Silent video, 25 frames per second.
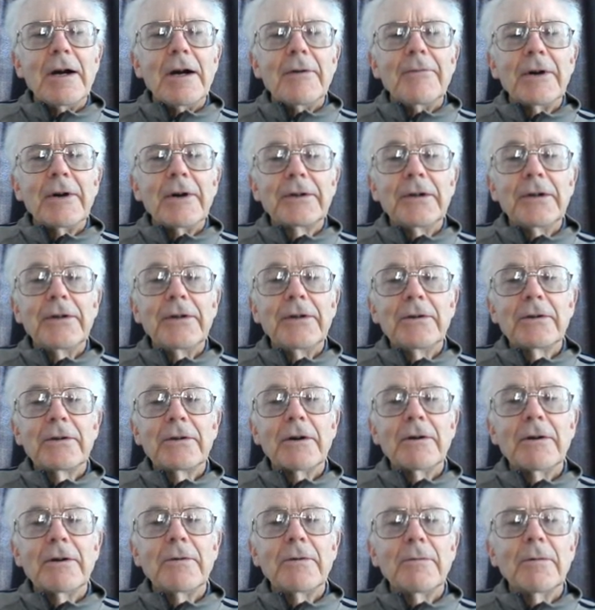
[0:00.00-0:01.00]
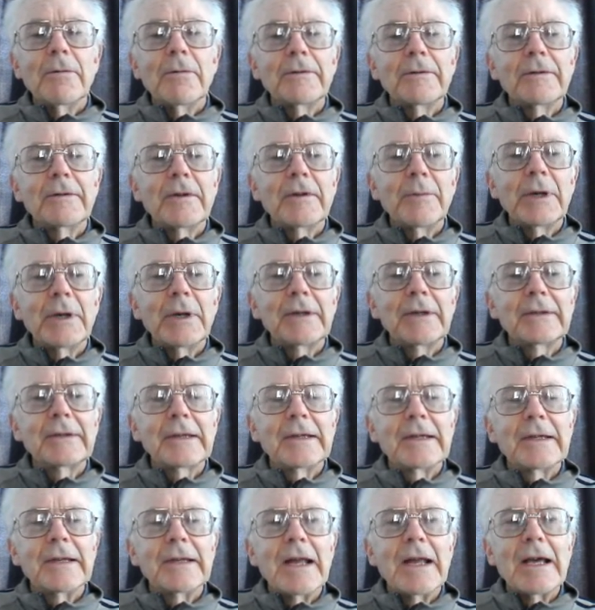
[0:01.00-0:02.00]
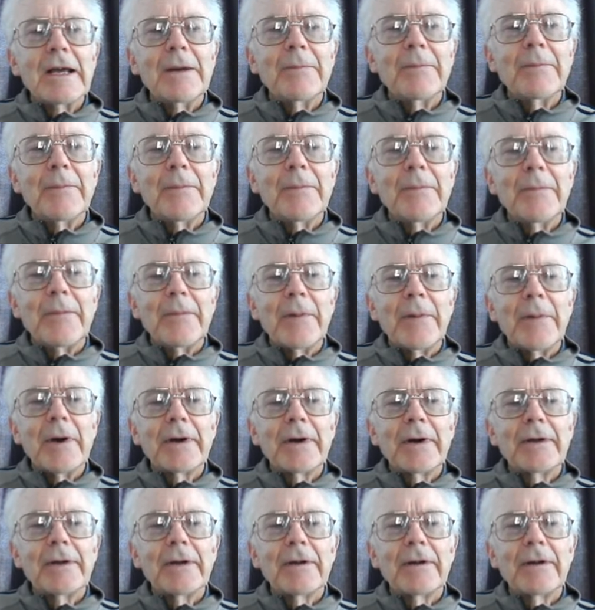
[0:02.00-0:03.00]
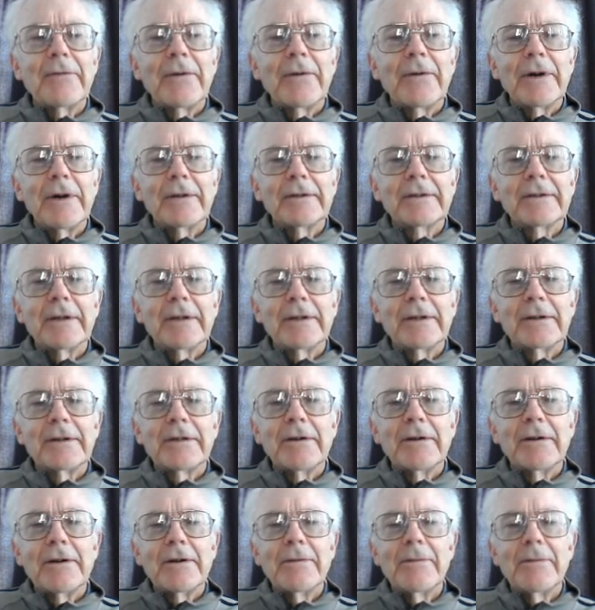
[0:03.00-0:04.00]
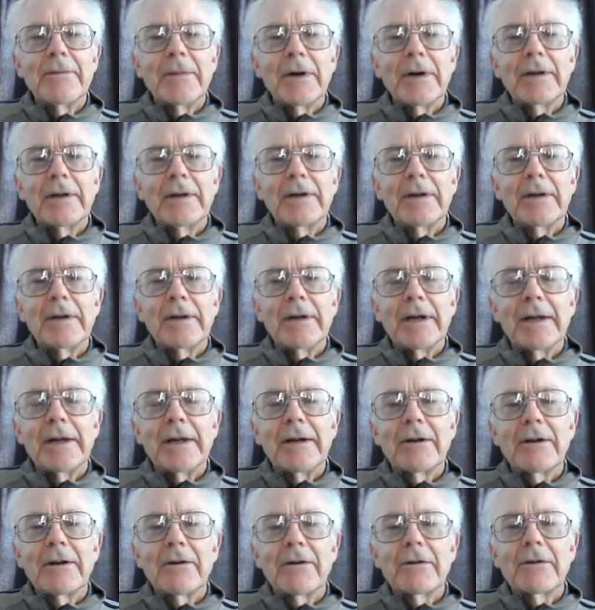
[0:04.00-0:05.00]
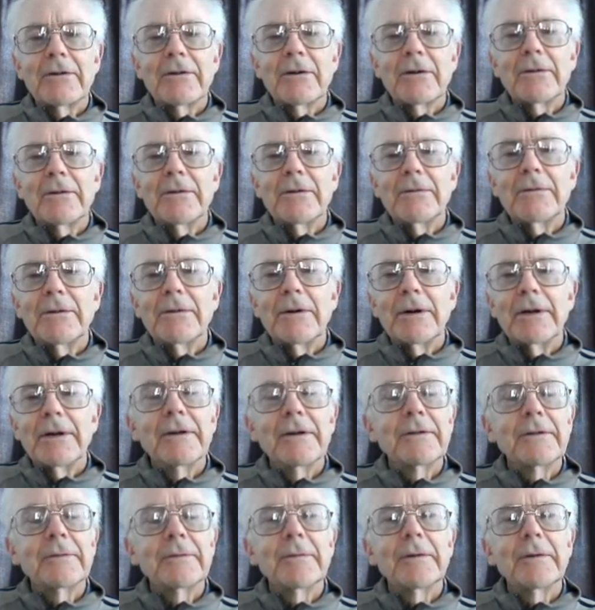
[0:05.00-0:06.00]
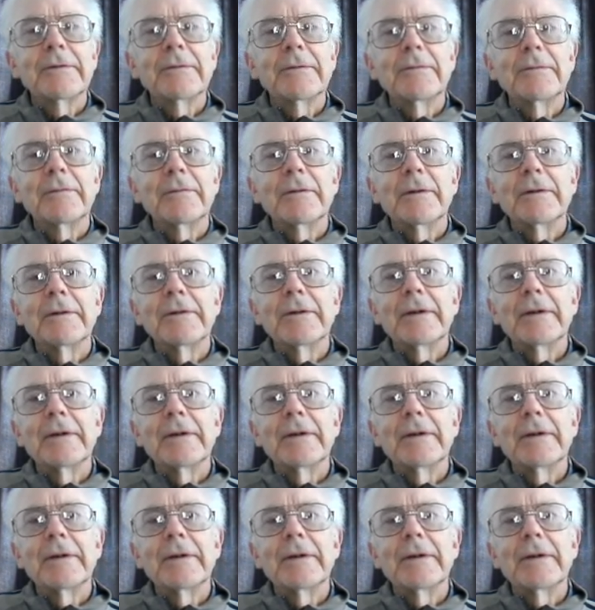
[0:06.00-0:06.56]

Victor Hugo was the biggest name writer in France at the time. I, and Cocteau, I guess, was, was